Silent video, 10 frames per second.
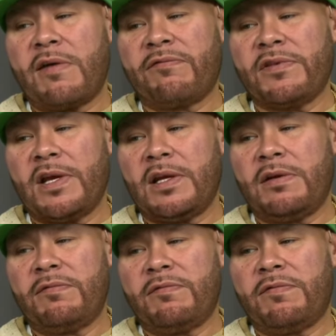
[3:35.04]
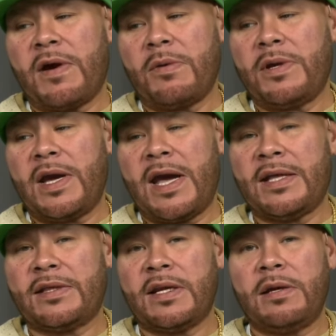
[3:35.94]
definitely very
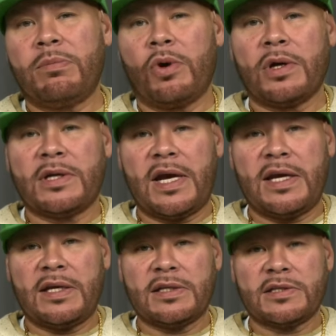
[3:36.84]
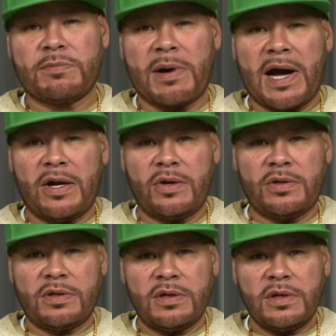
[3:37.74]
Anthony Bourdain
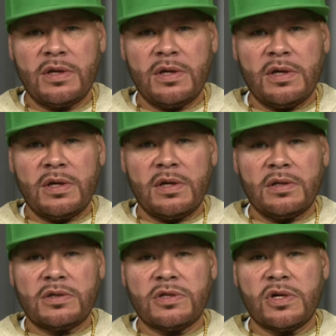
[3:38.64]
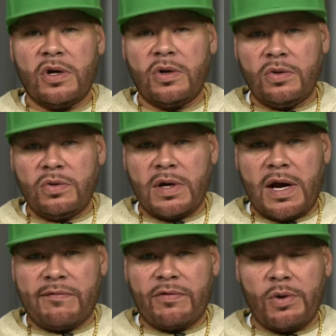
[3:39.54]
inspired. So
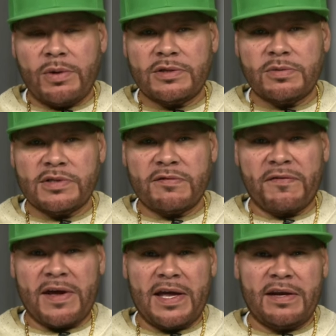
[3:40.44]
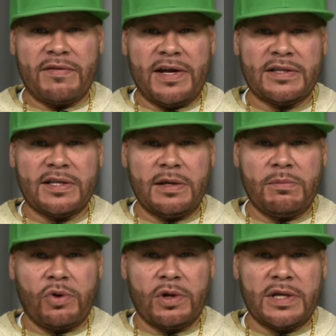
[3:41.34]
I've always was a fan of Anthony
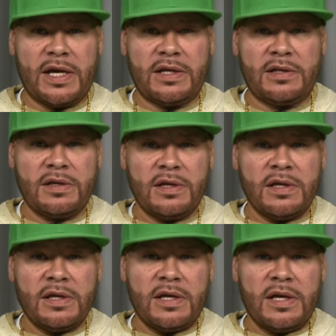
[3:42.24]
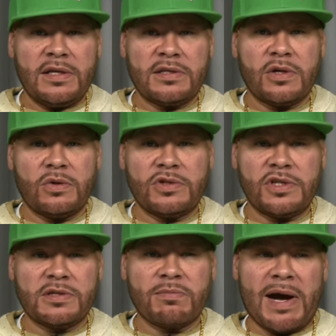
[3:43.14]
Bourdain. And so
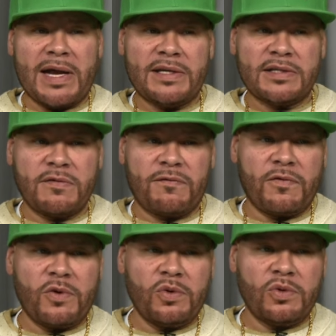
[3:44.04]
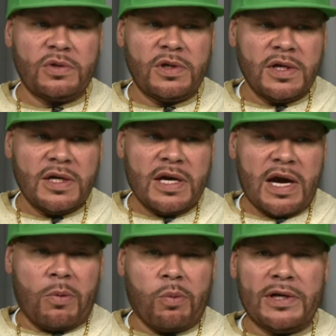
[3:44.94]
just minus the food,
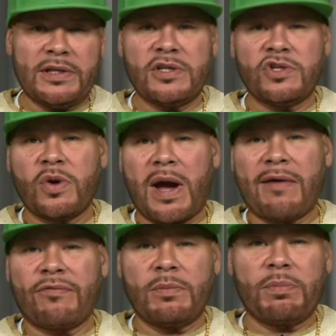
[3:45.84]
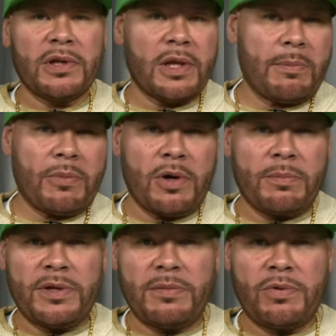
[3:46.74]
I wanted to travel and pull up
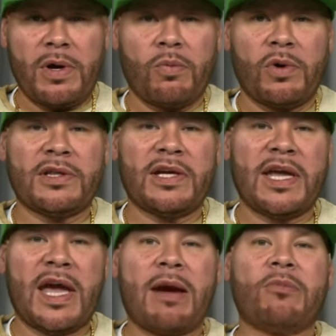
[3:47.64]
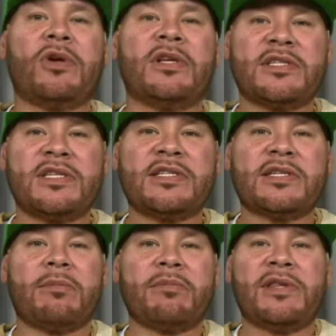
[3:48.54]
on people. I want the camera to see
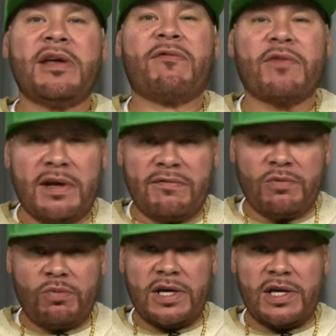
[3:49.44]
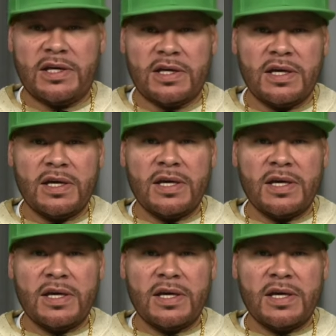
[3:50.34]
something different every week